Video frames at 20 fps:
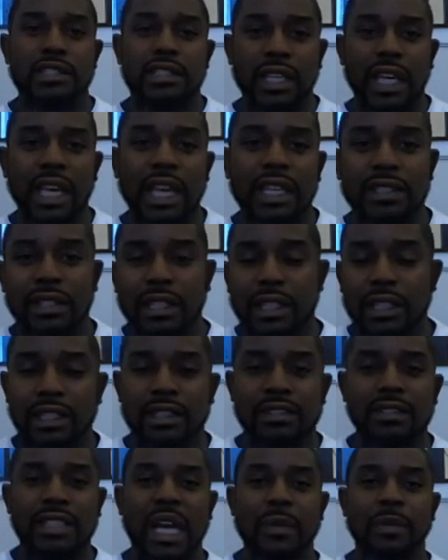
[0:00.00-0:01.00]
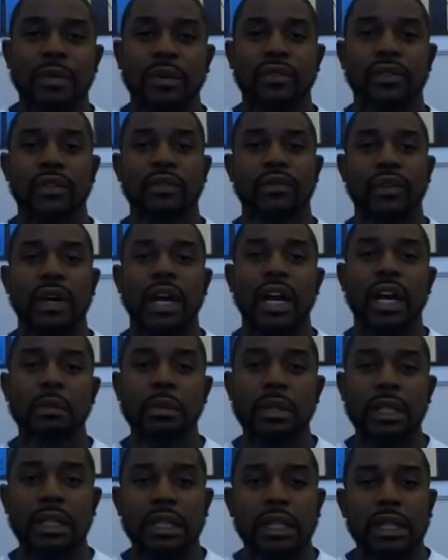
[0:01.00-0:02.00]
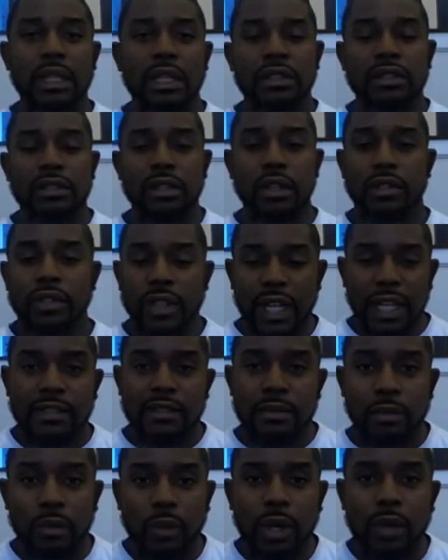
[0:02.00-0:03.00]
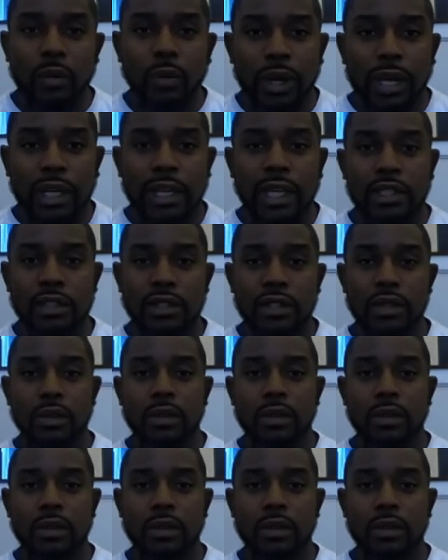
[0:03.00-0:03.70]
changing in this type of environment. So that's one way that